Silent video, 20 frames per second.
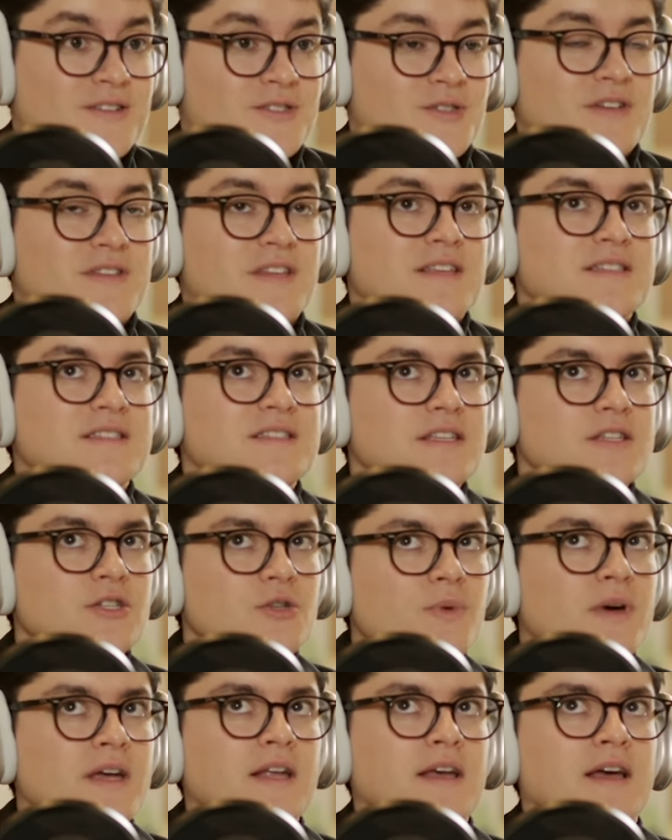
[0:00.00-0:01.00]
So I think
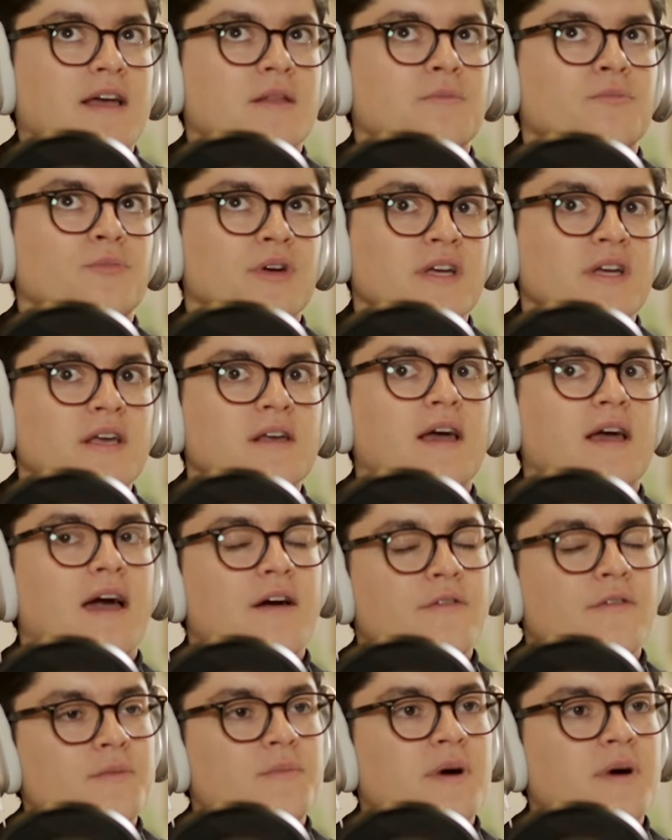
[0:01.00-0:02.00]
situating and bringing
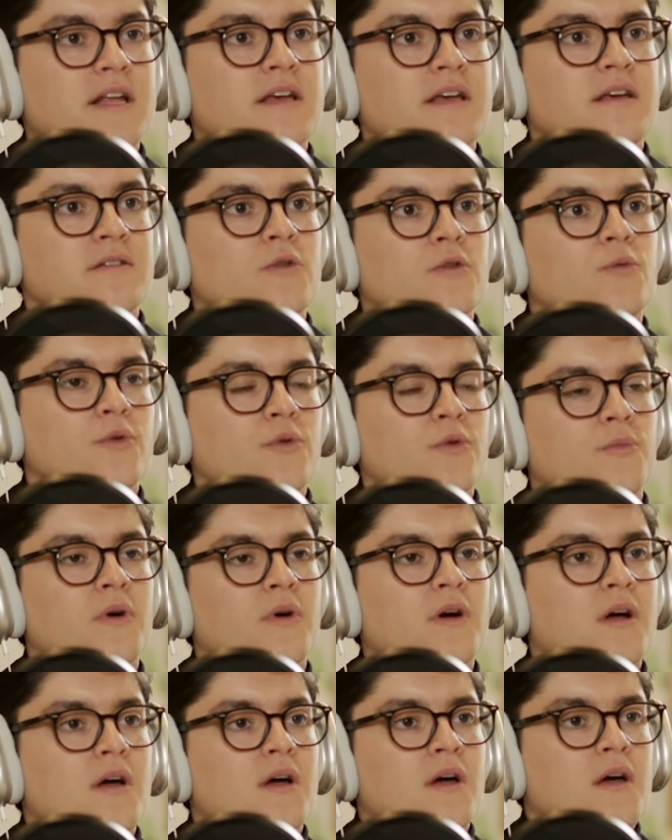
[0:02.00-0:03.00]
everybody in the
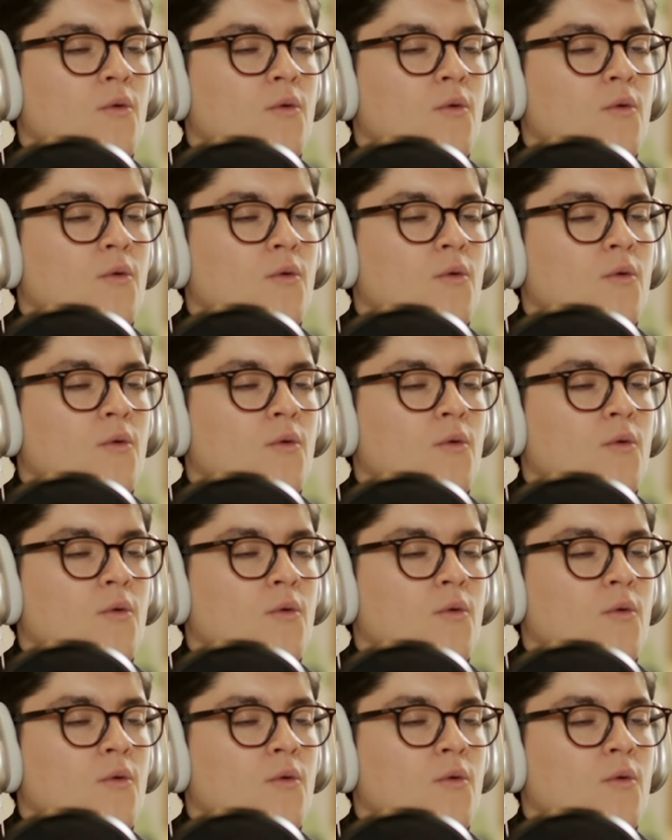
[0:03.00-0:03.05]
room,